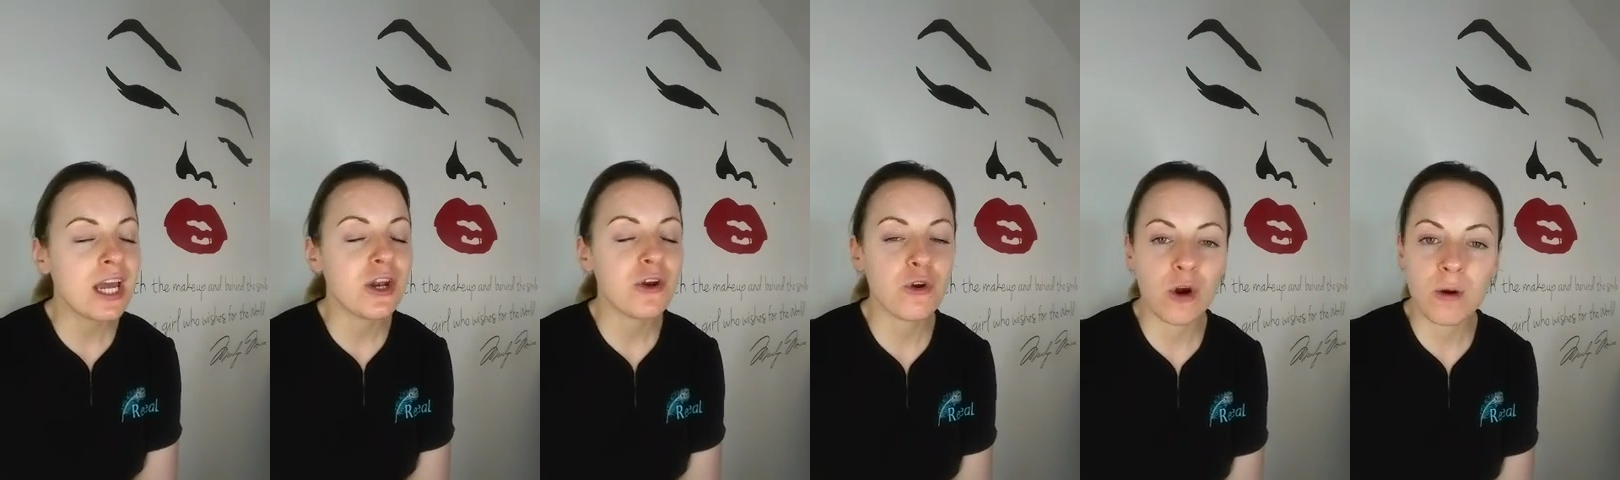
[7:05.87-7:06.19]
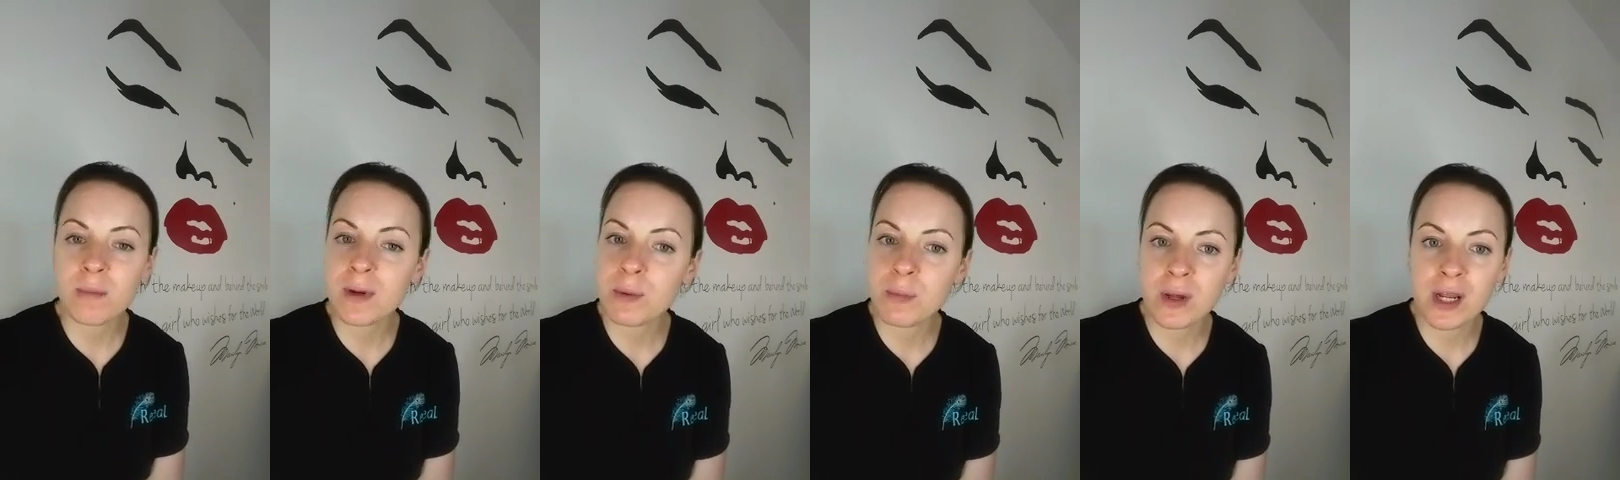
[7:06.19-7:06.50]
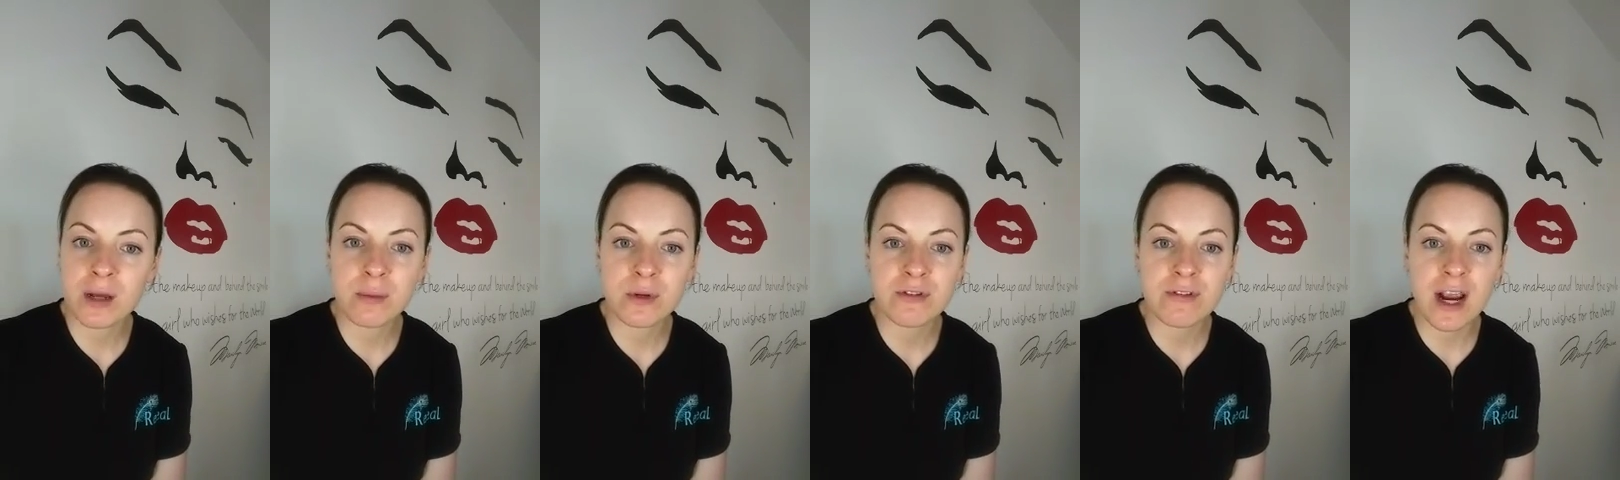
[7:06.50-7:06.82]
normally what
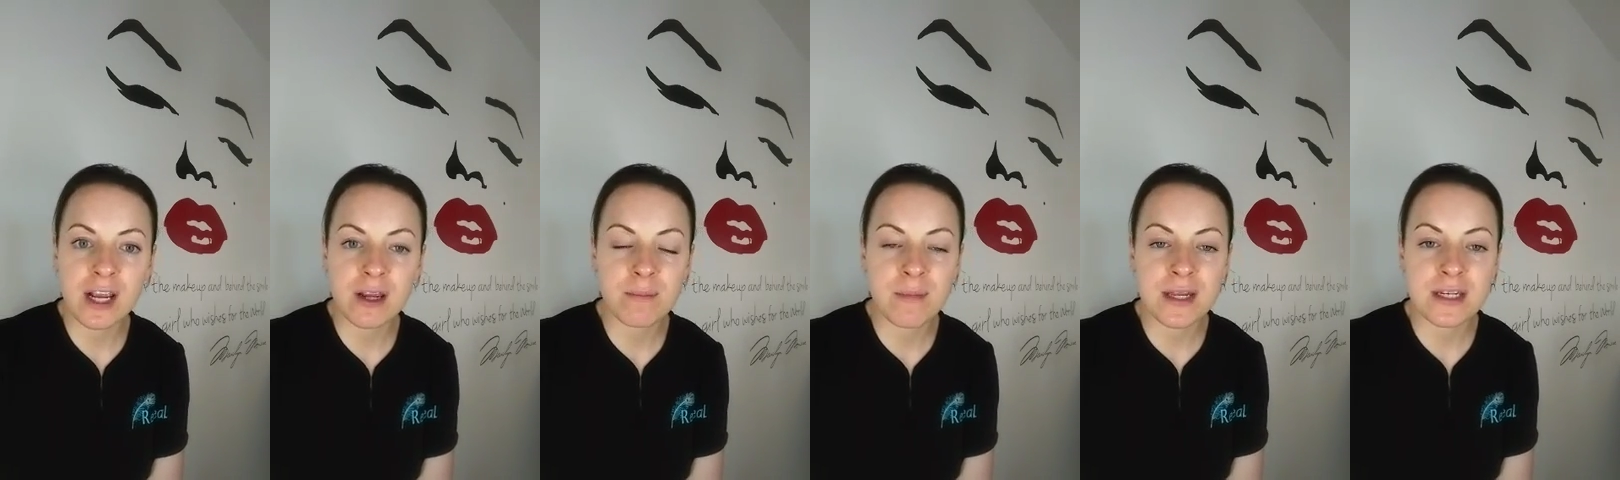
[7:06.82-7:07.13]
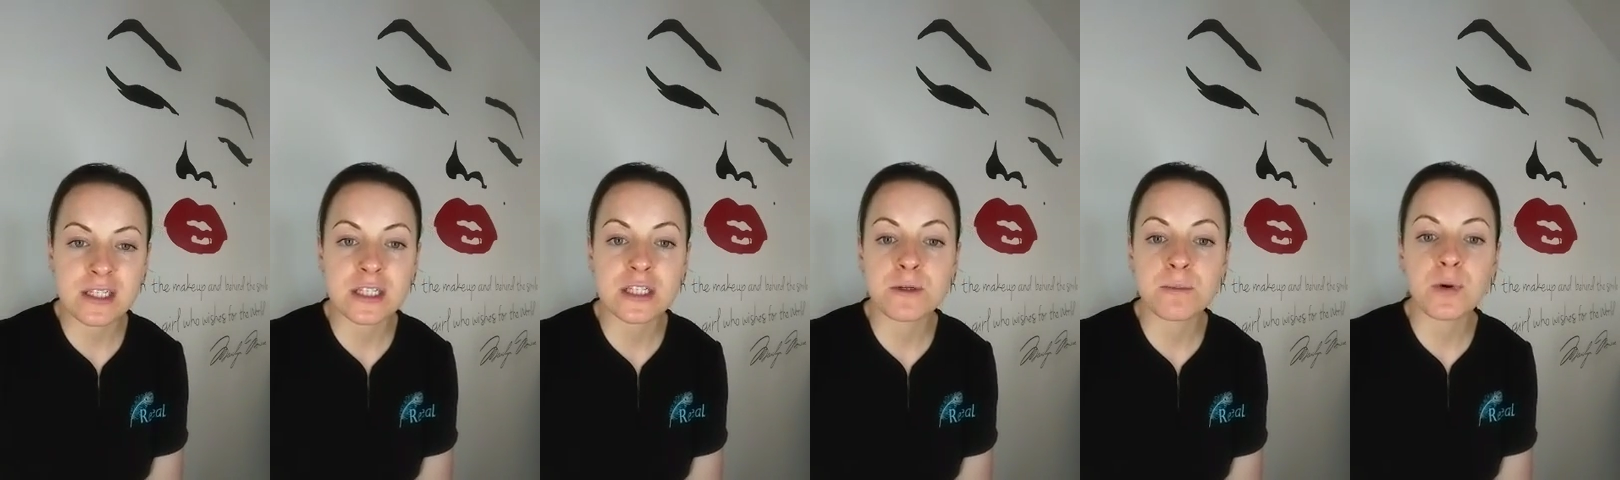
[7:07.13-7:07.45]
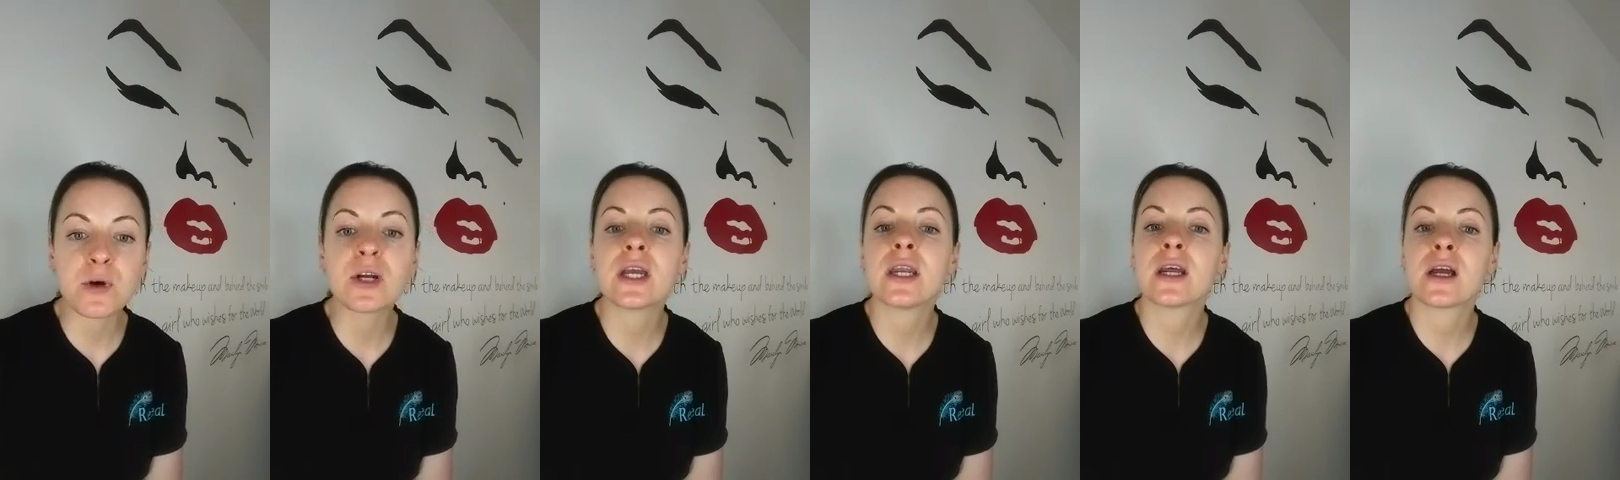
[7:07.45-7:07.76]
I would recommend is to
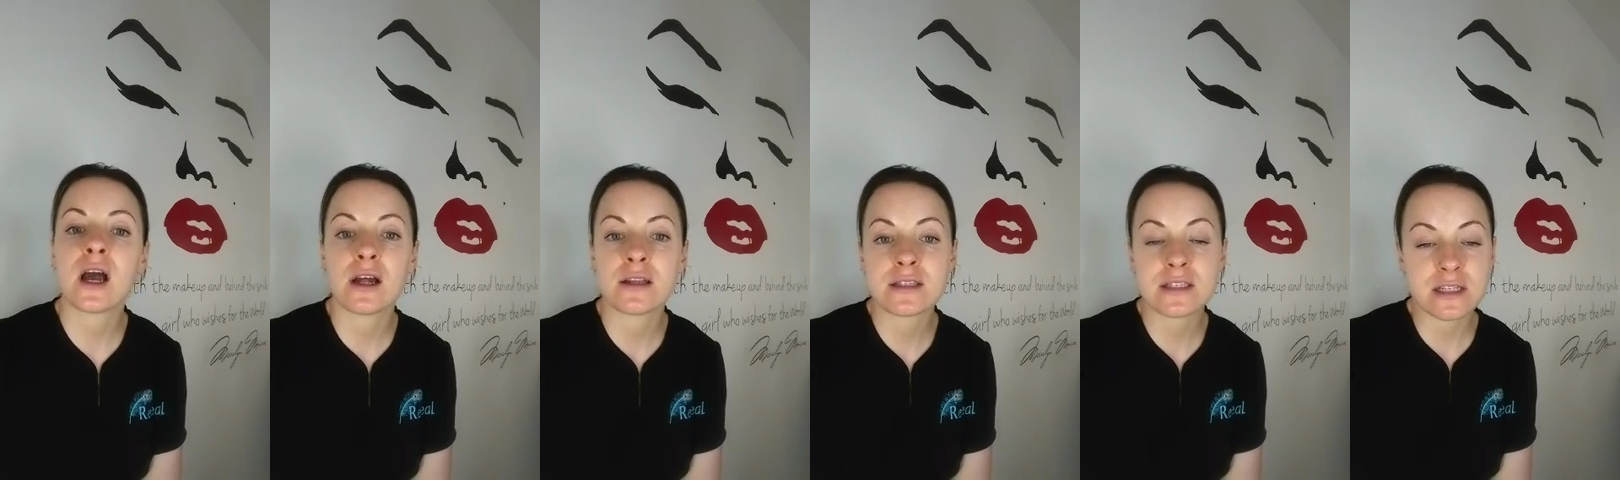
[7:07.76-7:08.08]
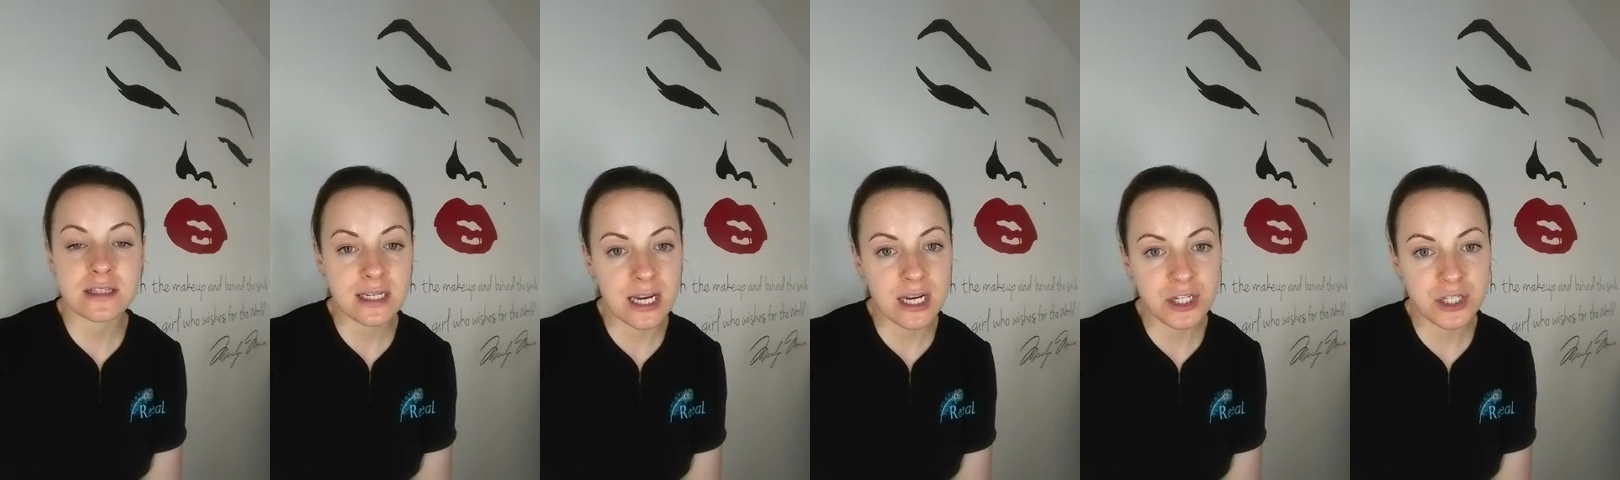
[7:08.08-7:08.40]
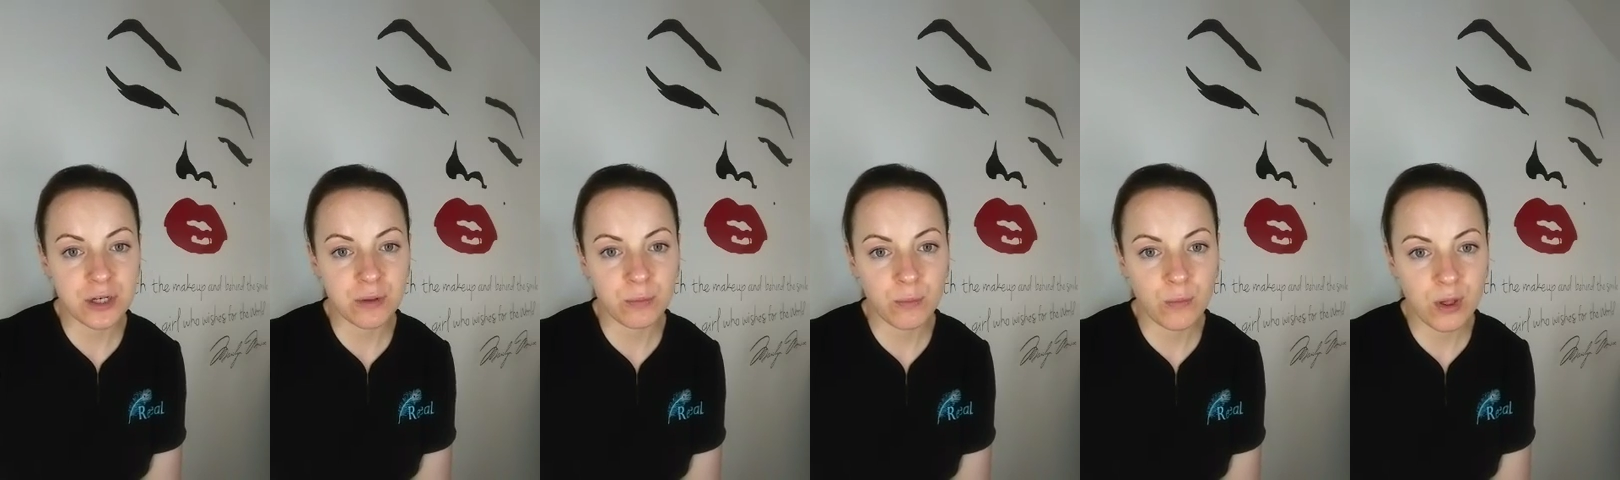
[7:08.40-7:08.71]
book in a
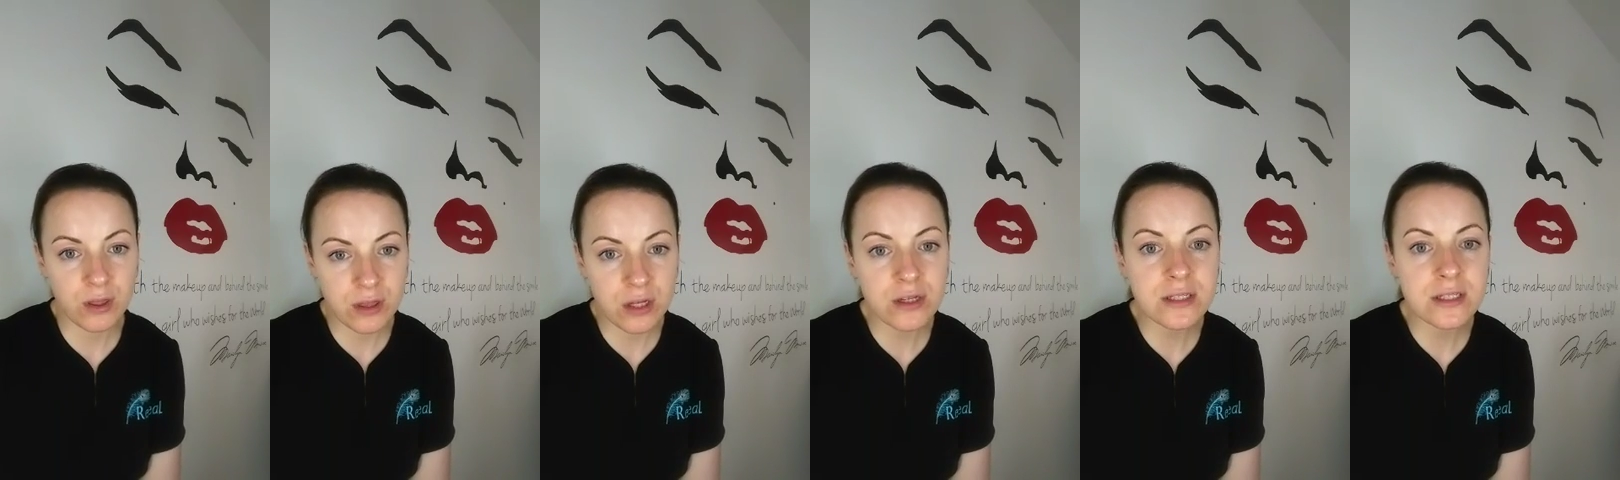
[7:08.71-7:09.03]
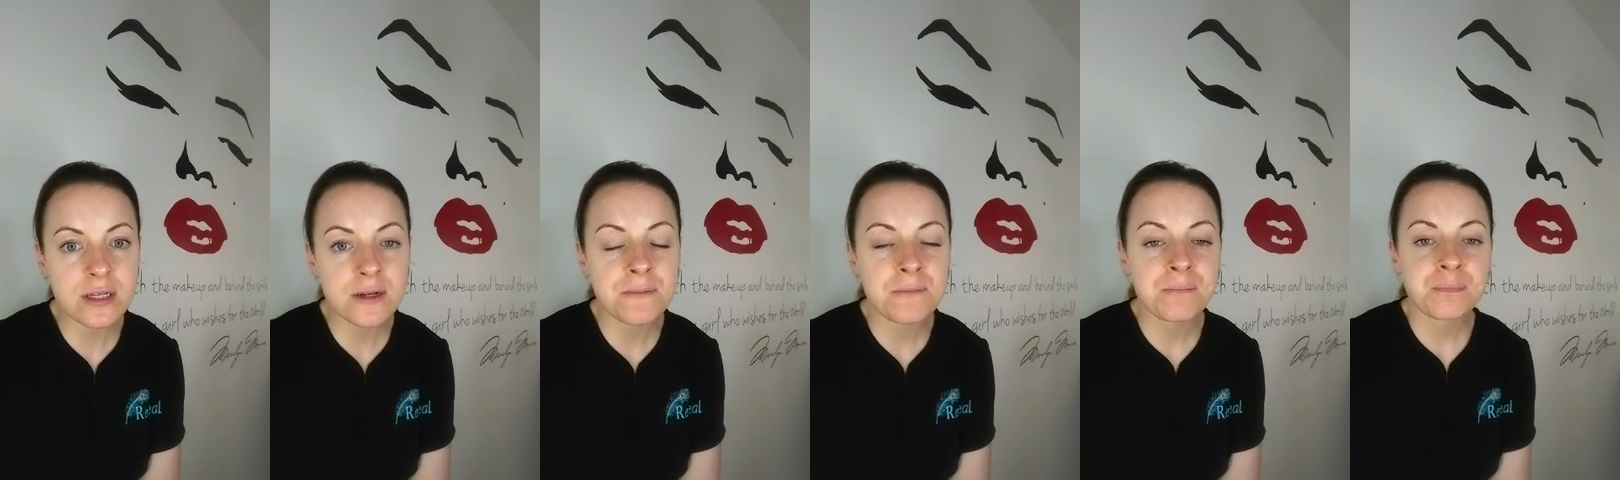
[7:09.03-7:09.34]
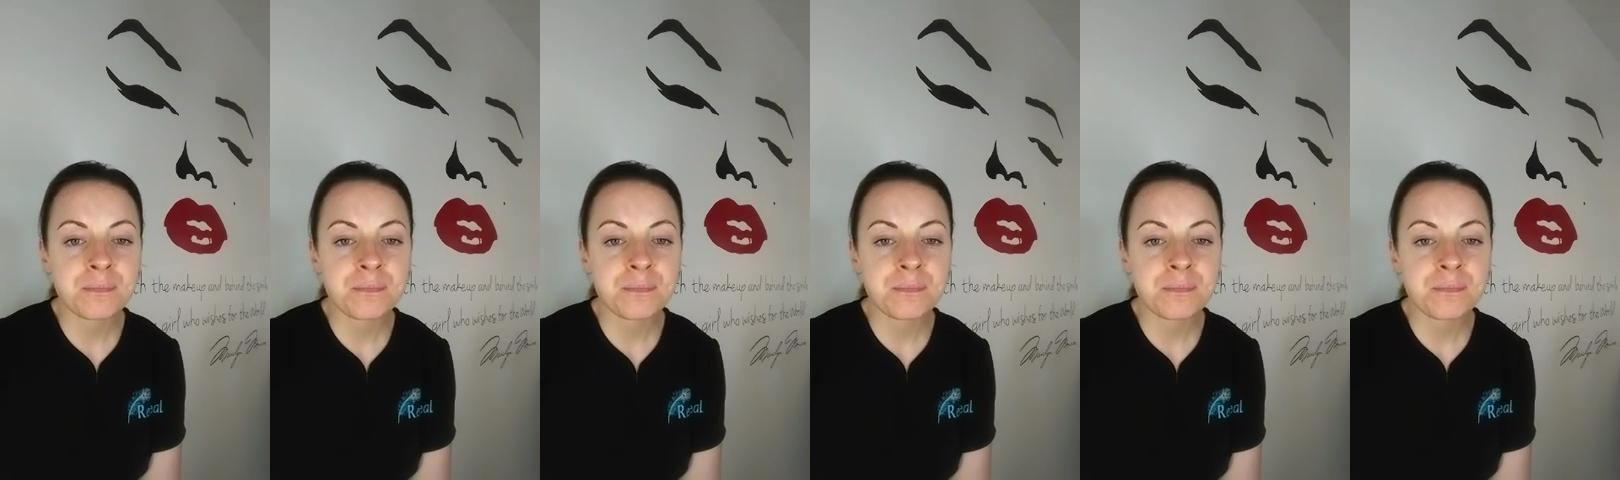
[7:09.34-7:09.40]
consultation with us